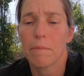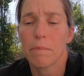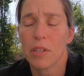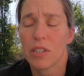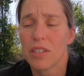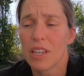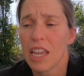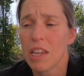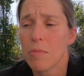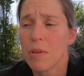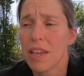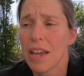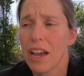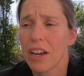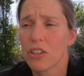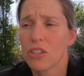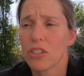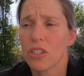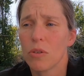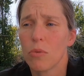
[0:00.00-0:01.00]
Miss Amy
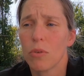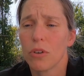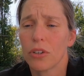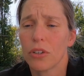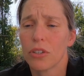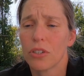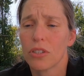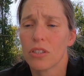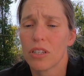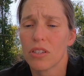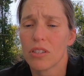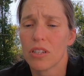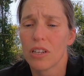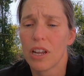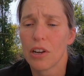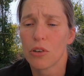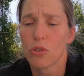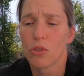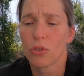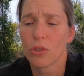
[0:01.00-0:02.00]
actually works as a
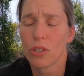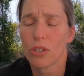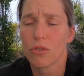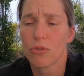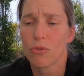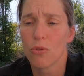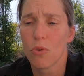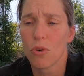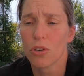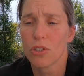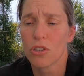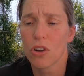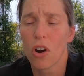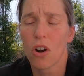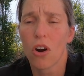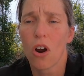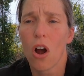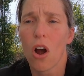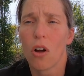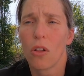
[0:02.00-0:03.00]
naturalist for
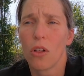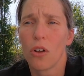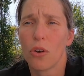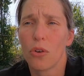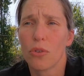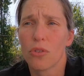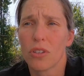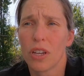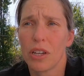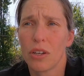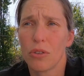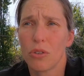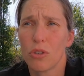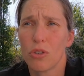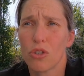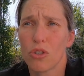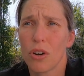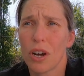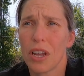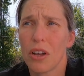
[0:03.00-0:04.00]
Tar Hollow, Scioto
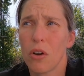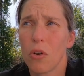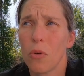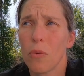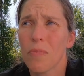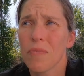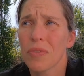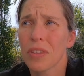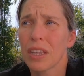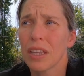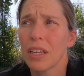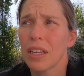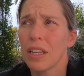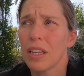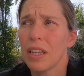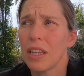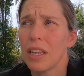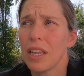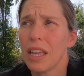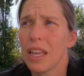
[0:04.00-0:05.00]
Trail,
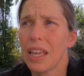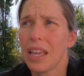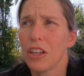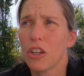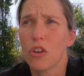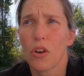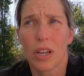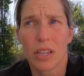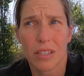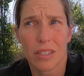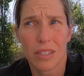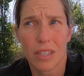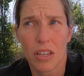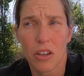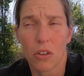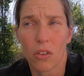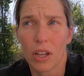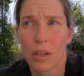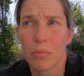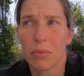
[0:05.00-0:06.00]
and Great
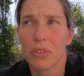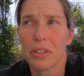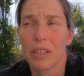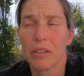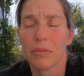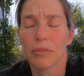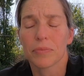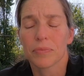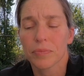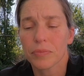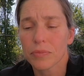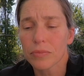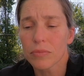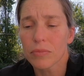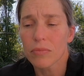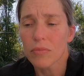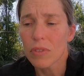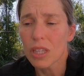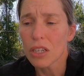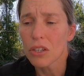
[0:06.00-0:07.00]
Seal, I believe.
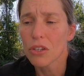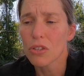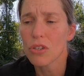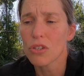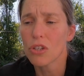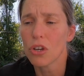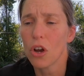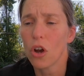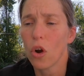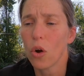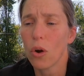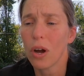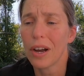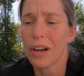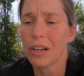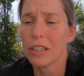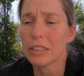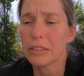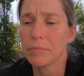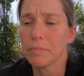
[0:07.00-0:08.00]
So,
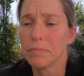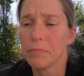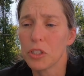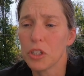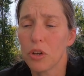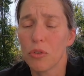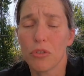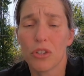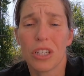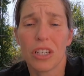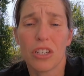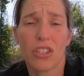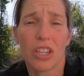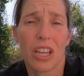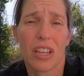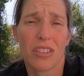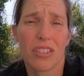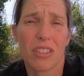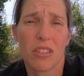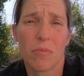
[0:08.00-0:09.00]
you know, if you get a
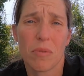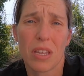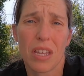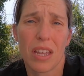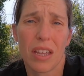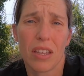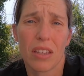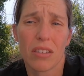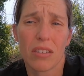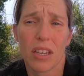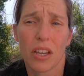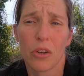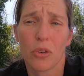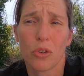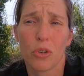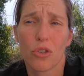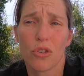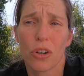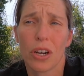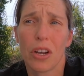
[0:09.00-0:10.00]
chance to be at
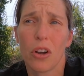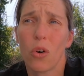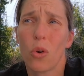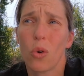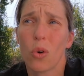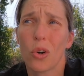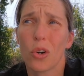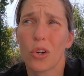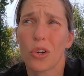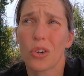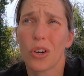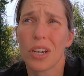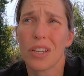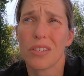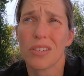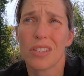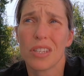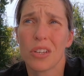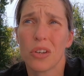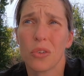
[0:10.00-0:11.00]
Scioto Trail or
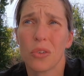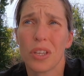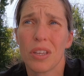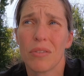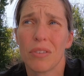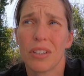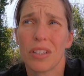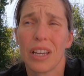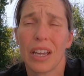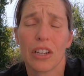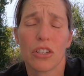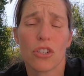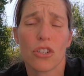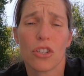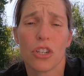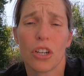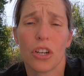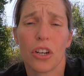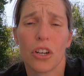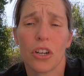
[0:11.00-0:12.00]
Great Seal even
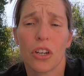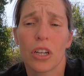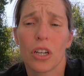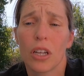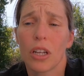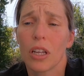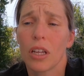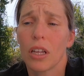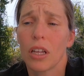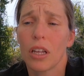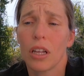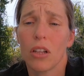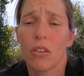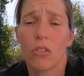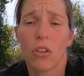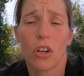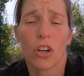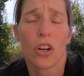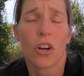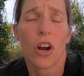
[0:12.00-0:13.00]
next year,
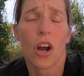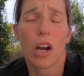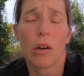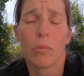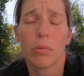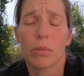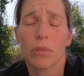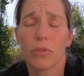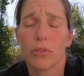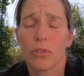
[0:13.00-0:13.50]
look her up,